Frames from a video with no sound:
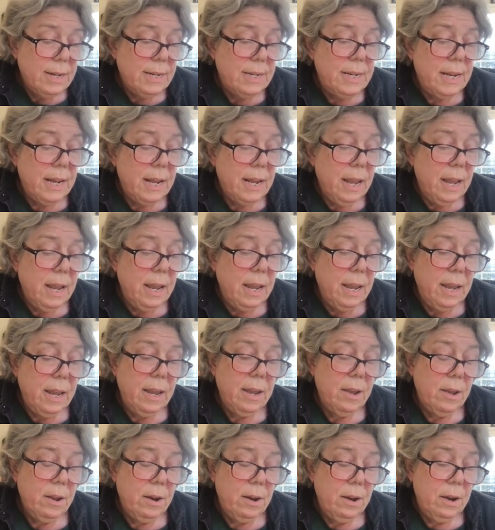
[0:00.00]
digging
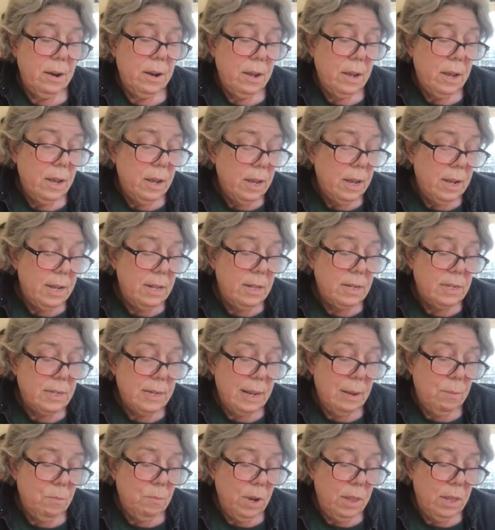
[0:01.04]
in the
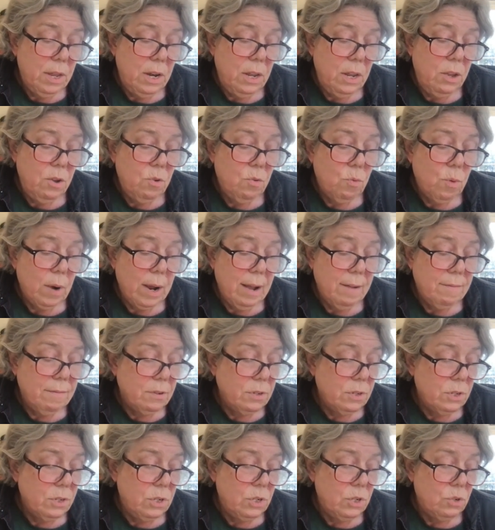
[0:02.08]
same way that Hugh
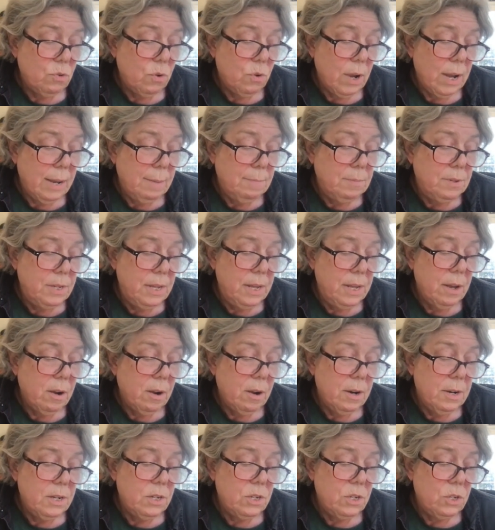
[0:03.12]
Raffles describes the
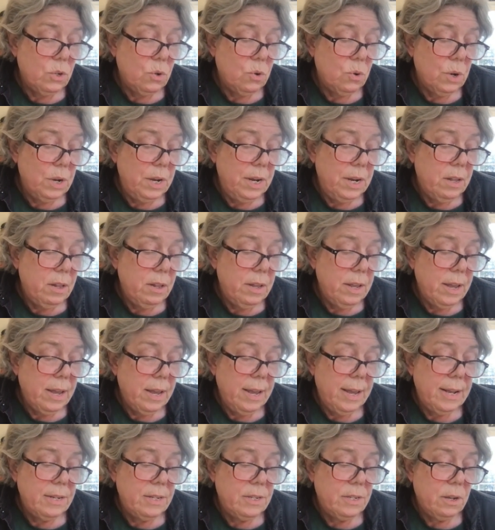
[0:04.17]
artist Cornelia
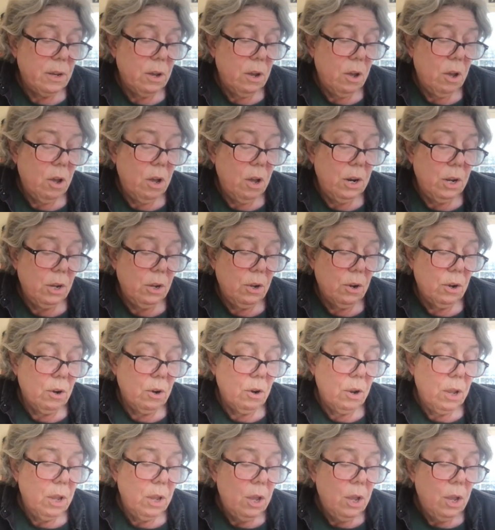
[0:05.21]
Hesse
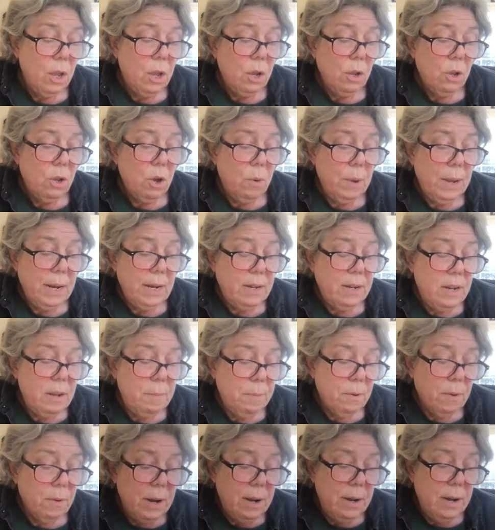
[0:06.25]
Honegger, going
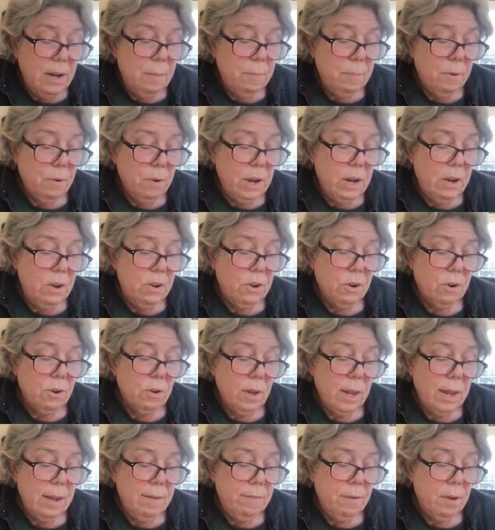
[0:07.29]
deeper and deeper into her
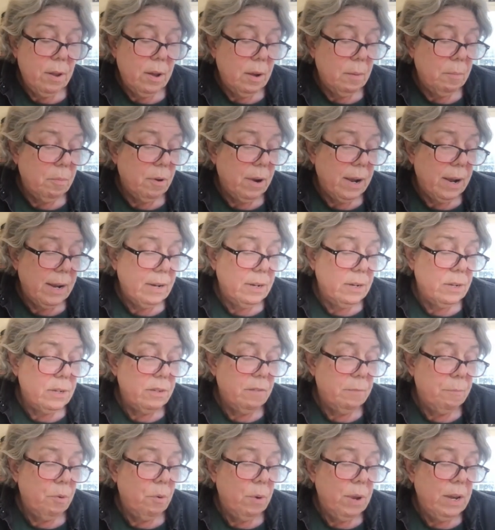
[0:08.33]
lifelong practice
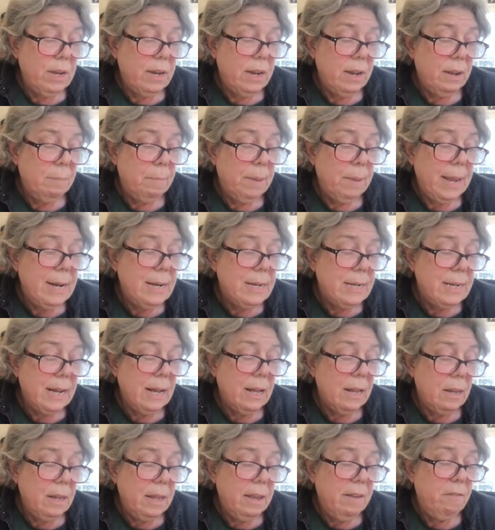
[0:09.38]
of
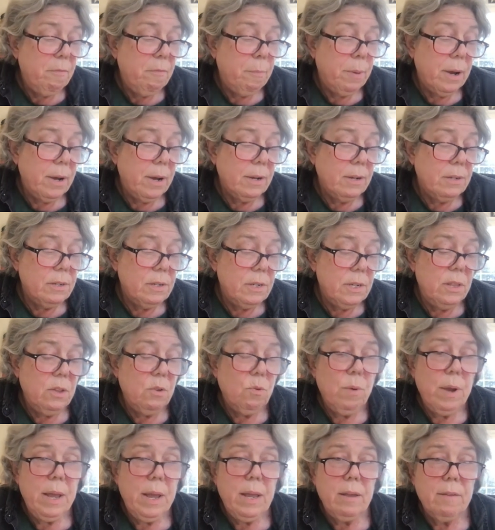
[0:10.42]
painting leaf bugs in the
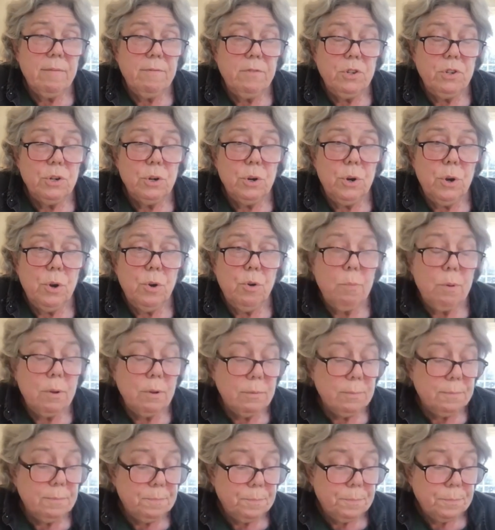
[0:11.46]
wake of Chernobyl,